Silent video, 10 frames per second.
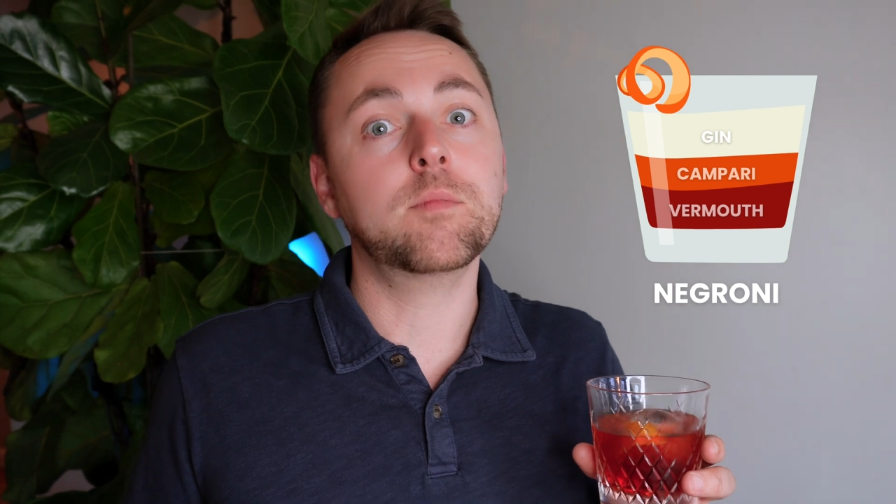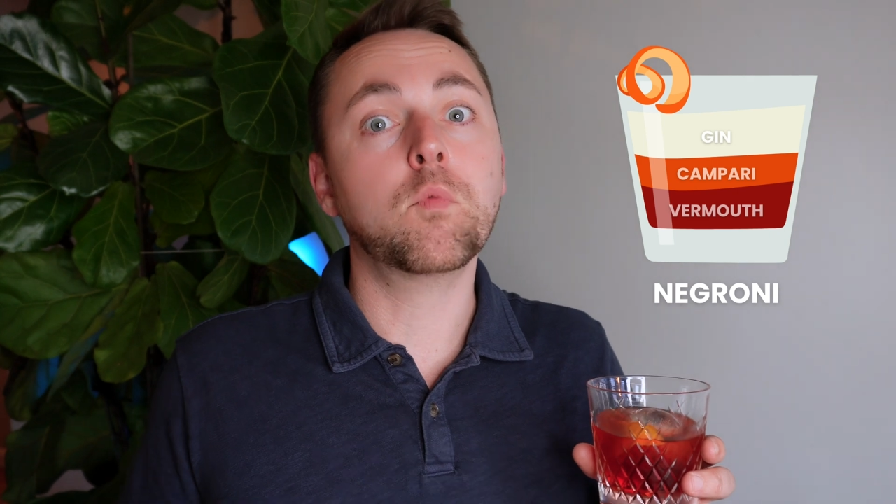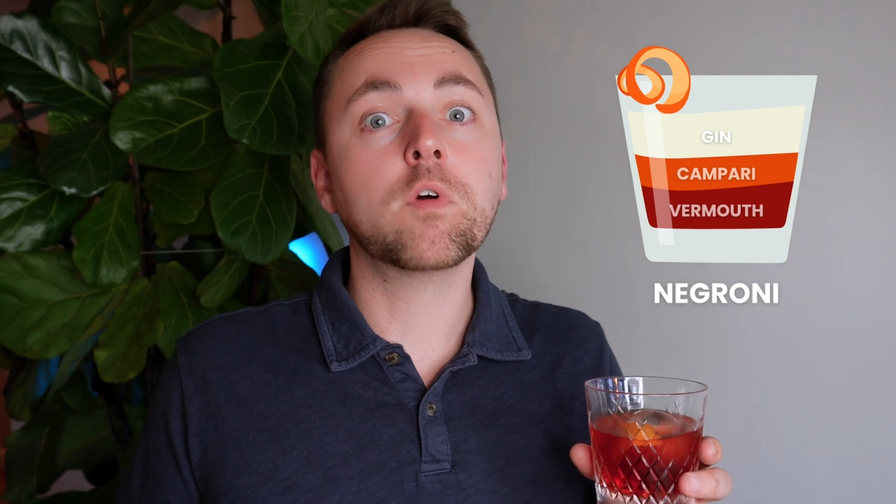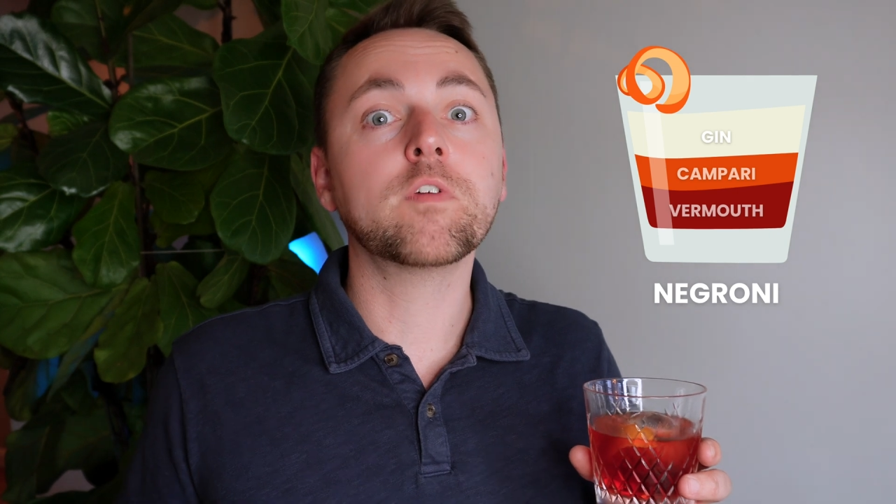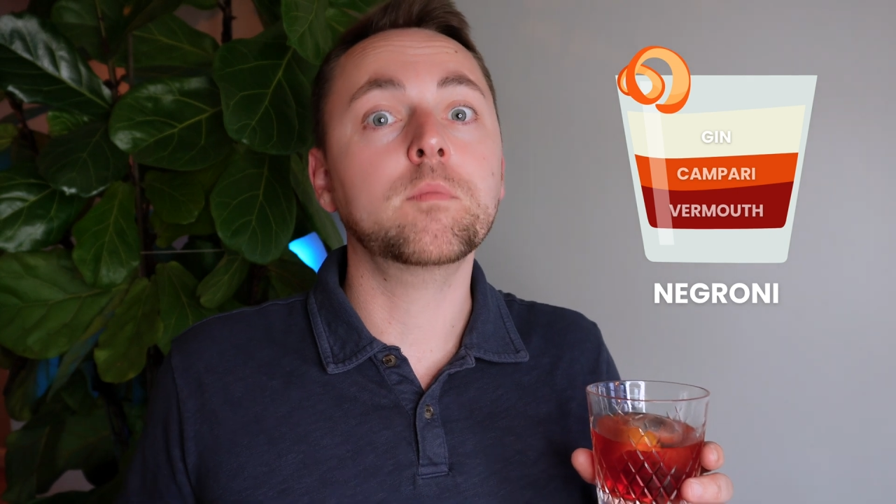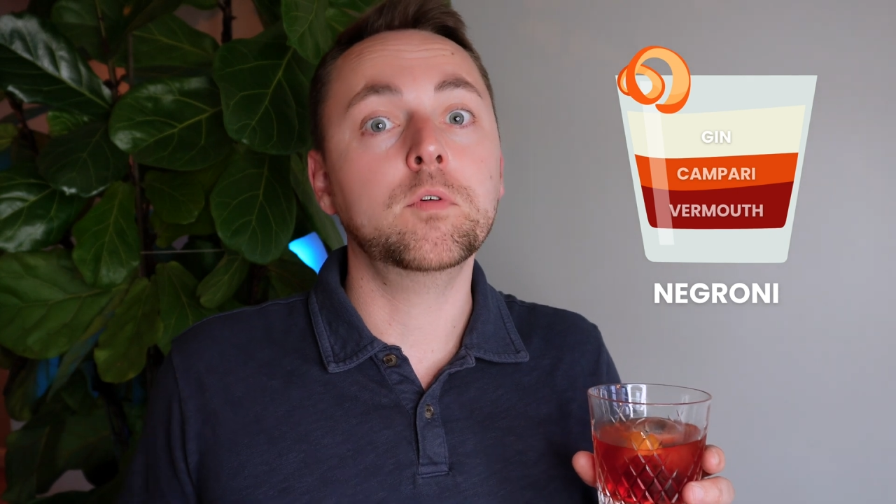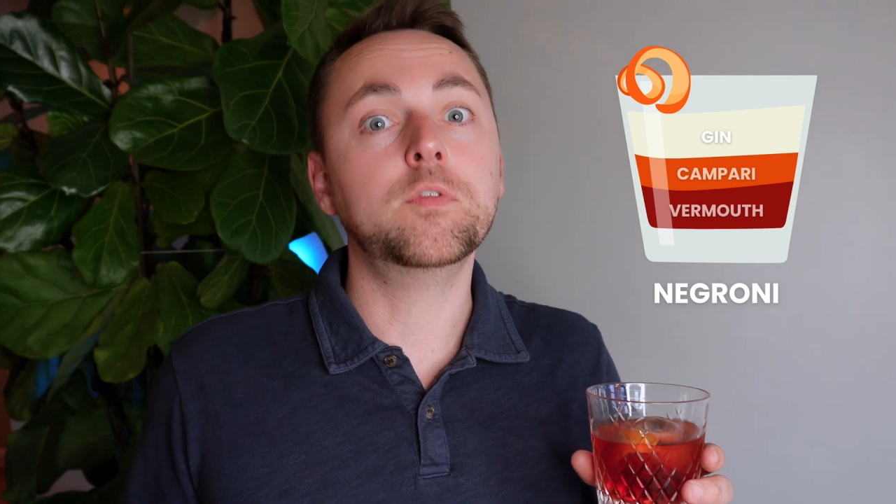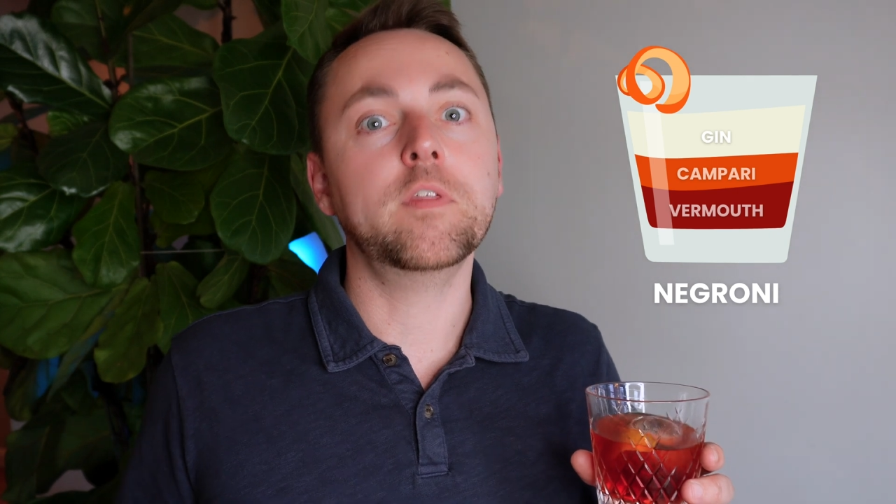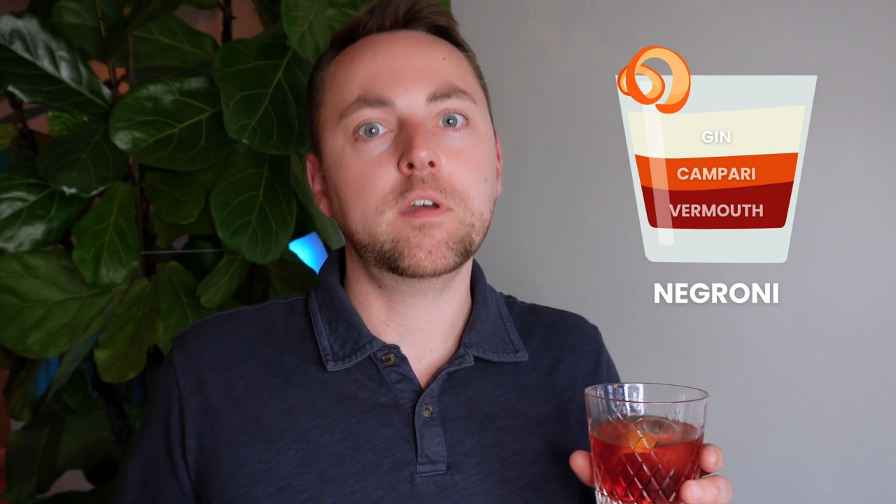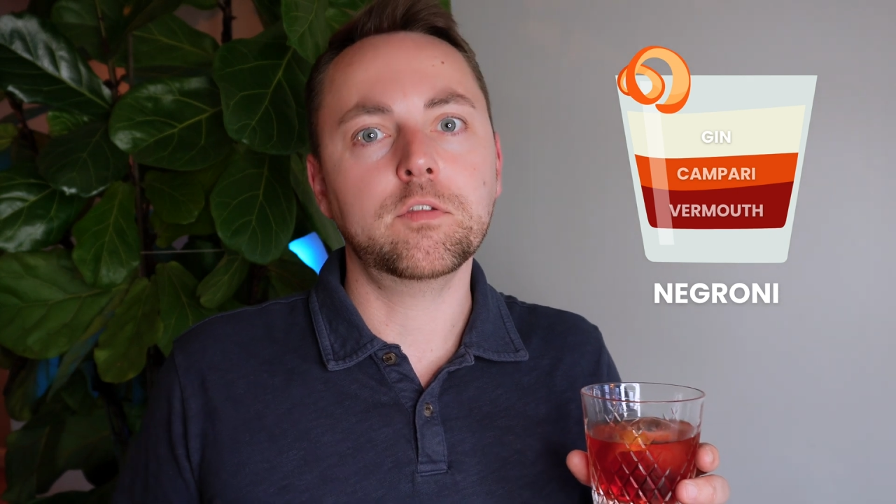more vermouth
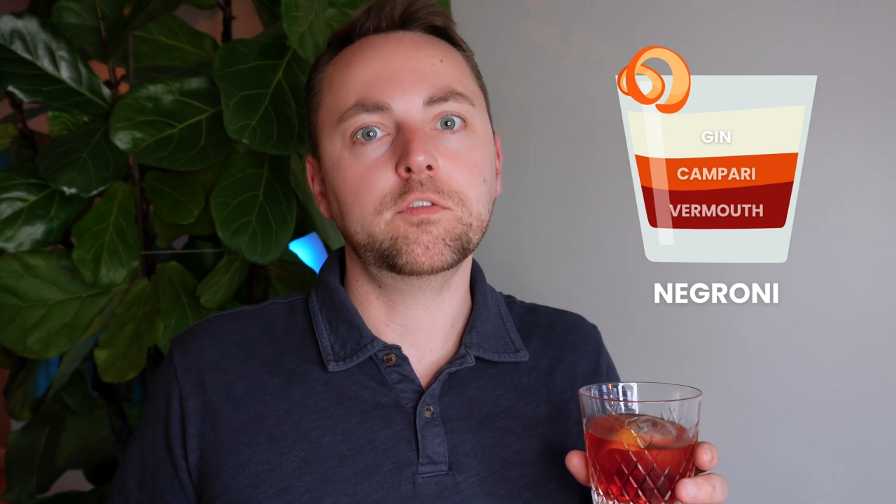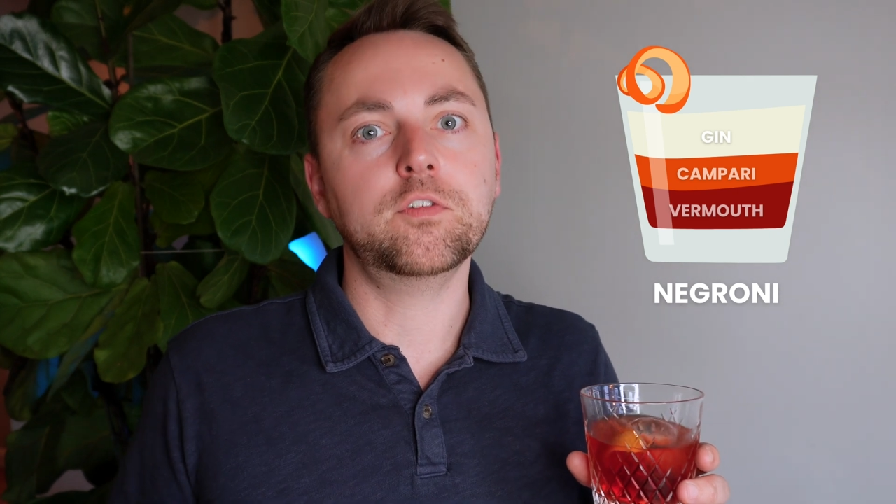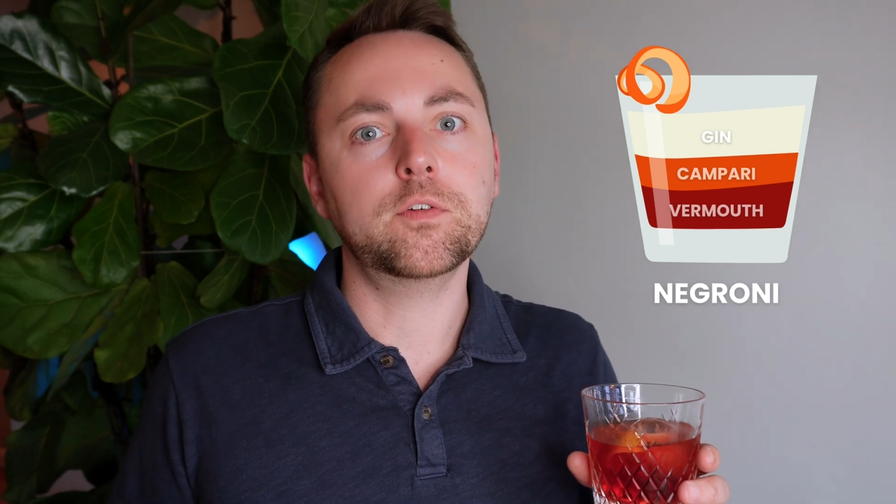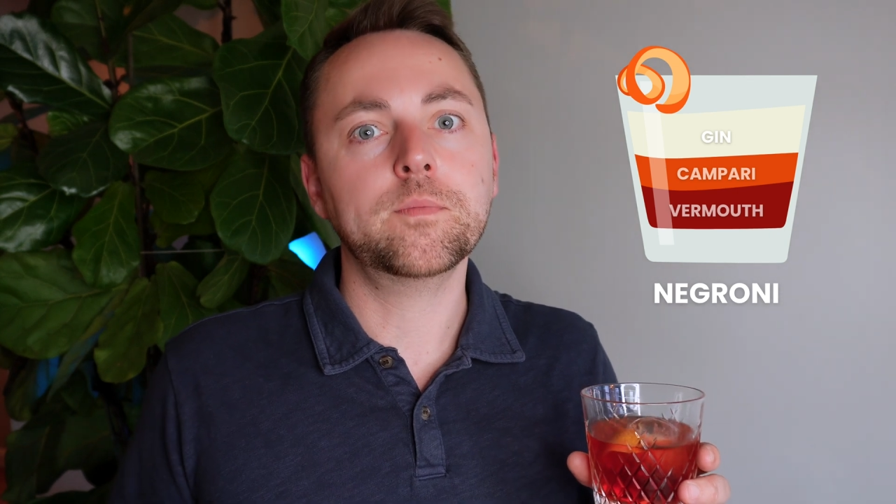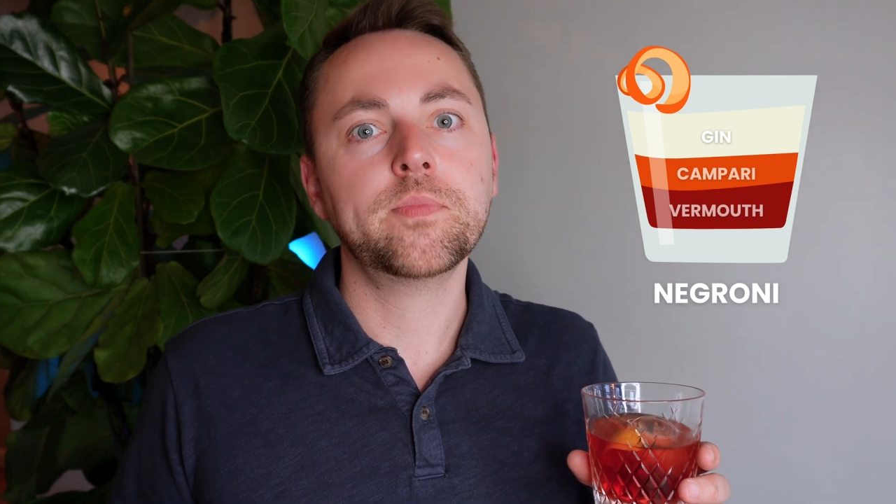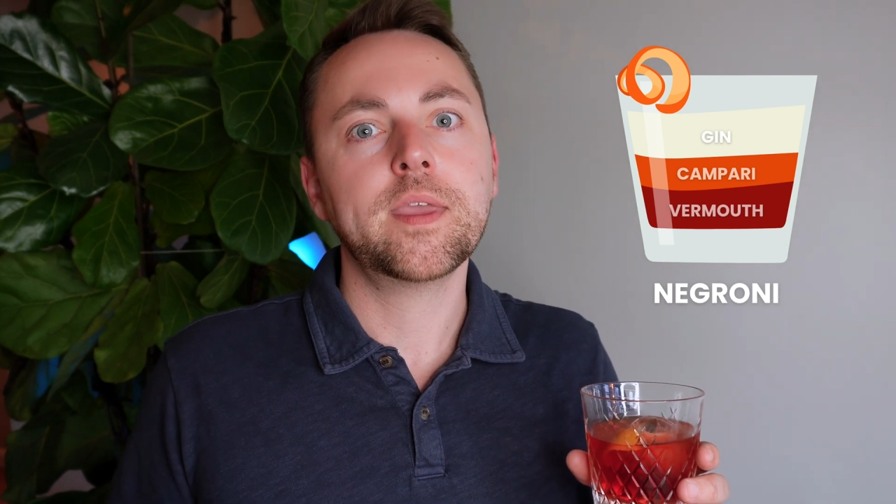than the other two.